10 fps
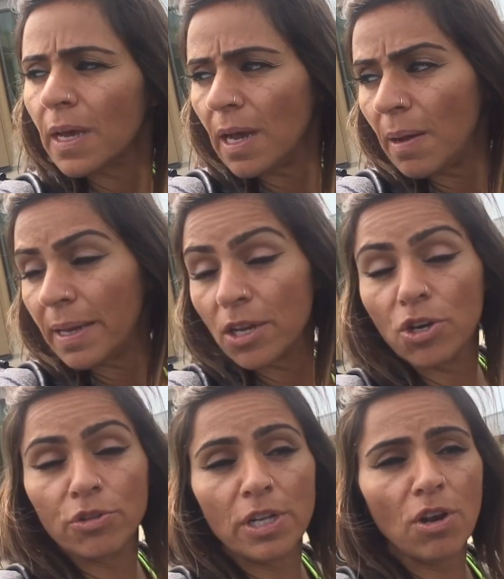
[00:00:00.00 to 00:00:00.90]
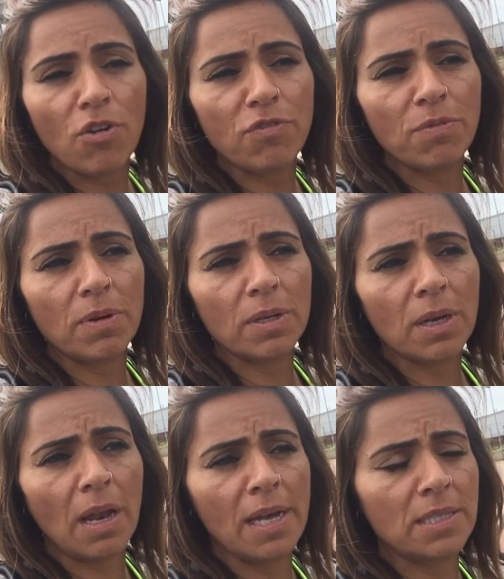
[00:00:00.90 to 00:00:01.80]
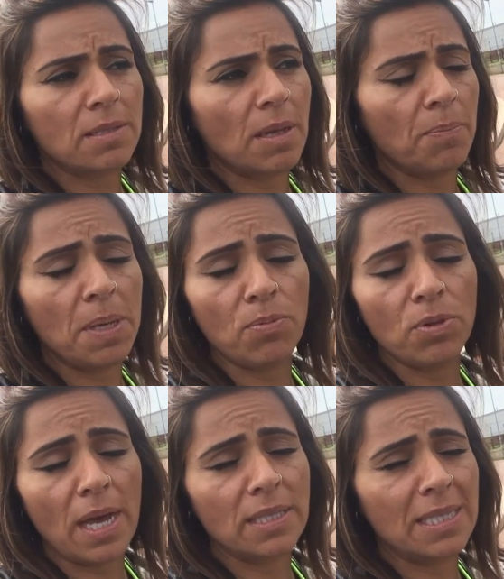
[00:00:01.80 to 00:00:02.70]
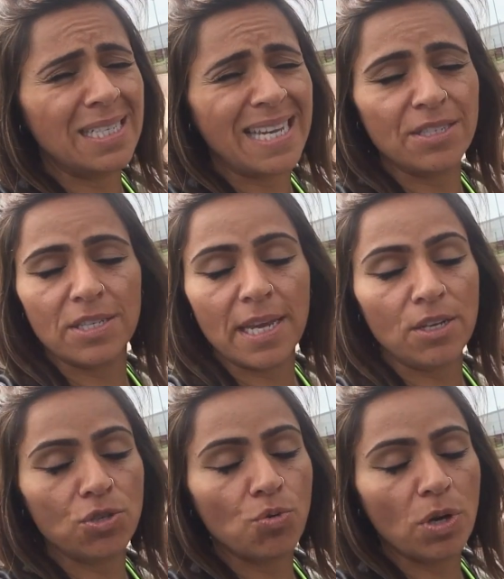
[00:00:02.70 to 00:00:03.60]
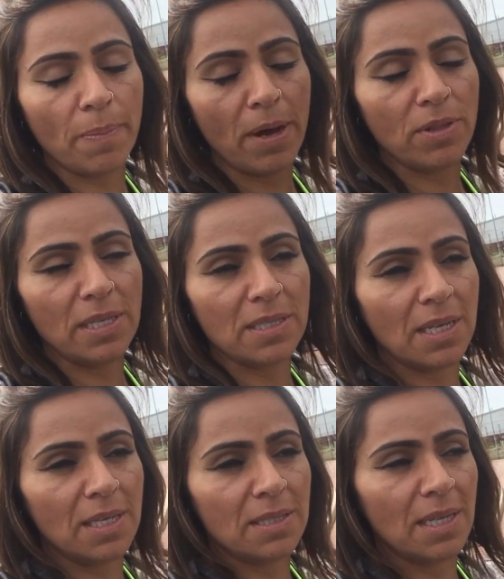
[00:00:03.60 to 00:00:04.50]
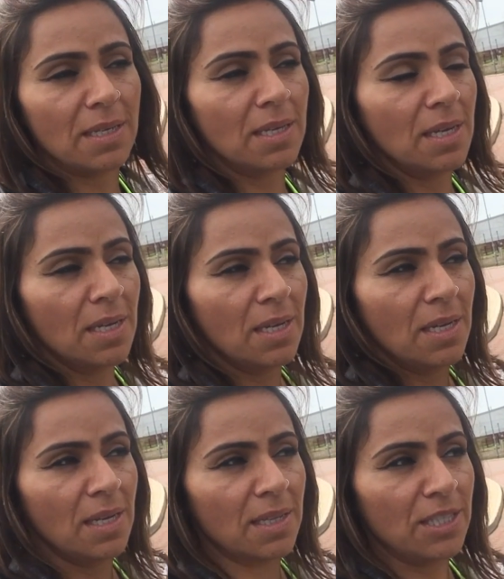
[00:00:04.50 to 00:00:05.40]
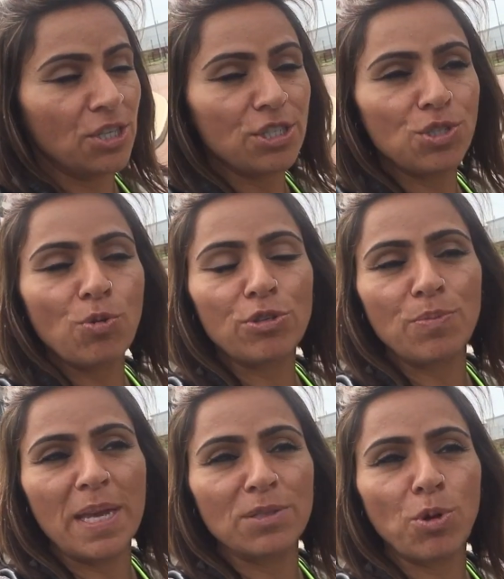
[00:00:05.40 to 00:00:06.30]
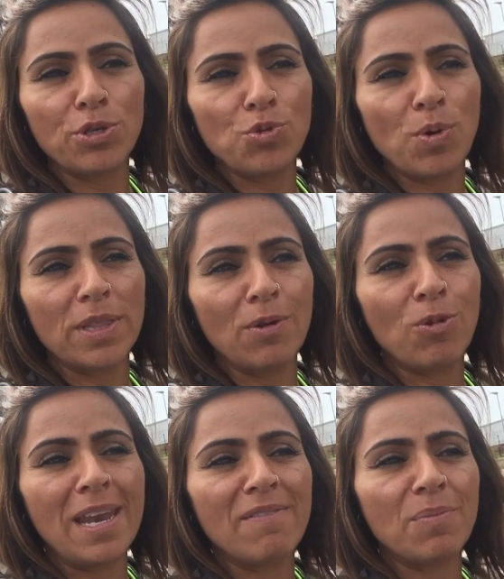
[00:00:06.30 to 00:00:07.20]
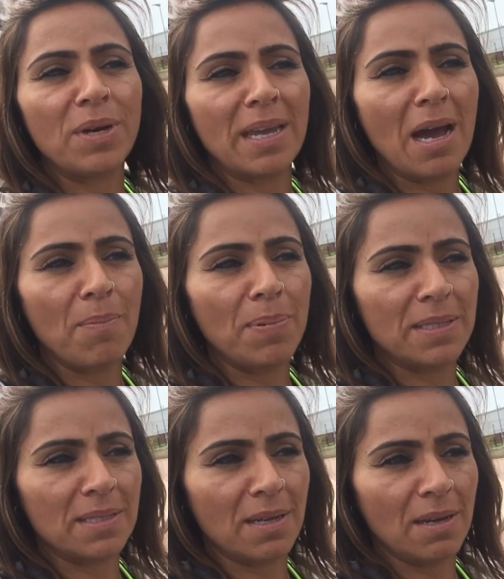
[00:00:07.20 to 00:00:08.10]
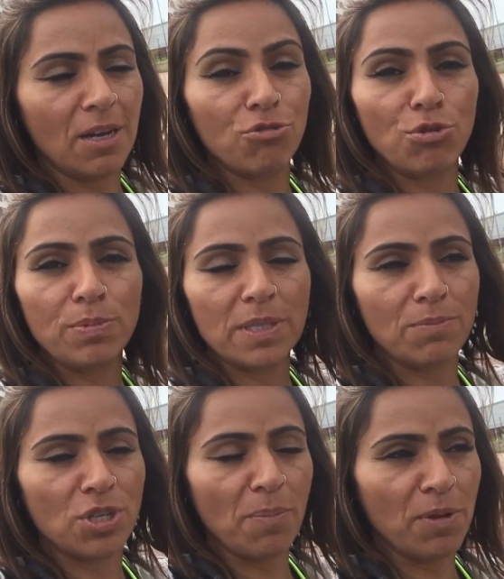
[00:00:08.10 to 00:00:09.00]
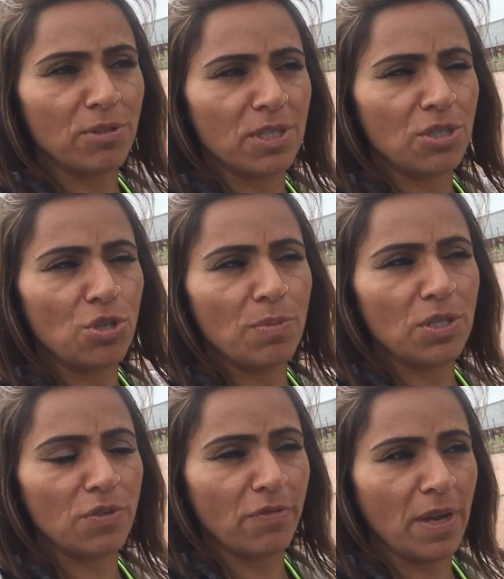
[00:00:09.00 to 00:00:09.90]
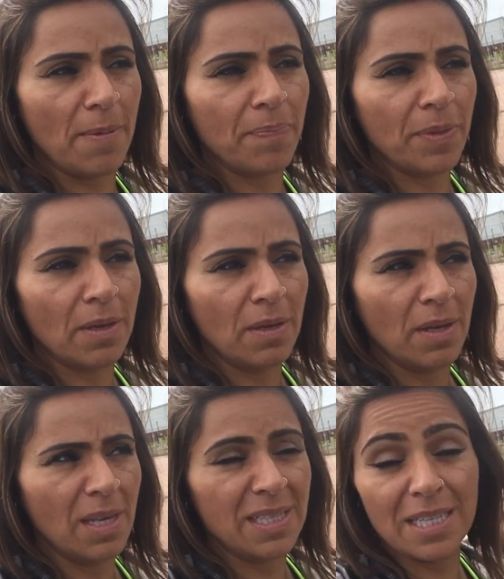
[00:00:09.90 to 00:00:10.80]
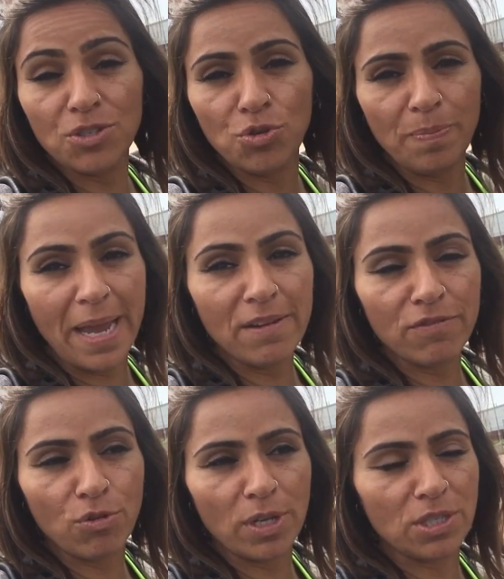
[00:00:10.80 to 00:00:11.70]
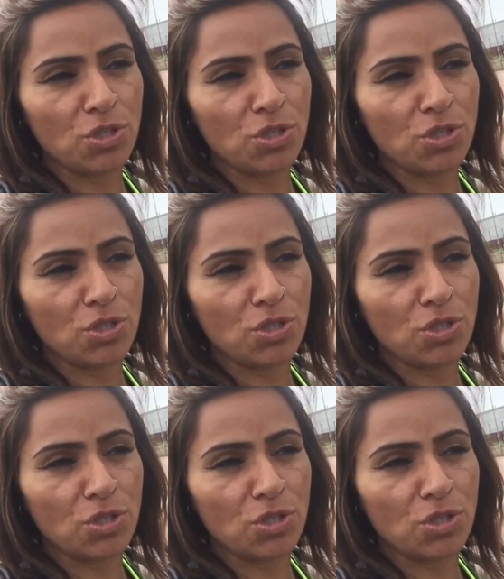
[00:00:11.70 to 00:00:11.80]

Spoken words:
And I know that a lot of clients, people that I see day to day, talk about these things, and they just talk to me as one to one. They will never bring it up as a group subject because it's too much of a, it's either too painful, it's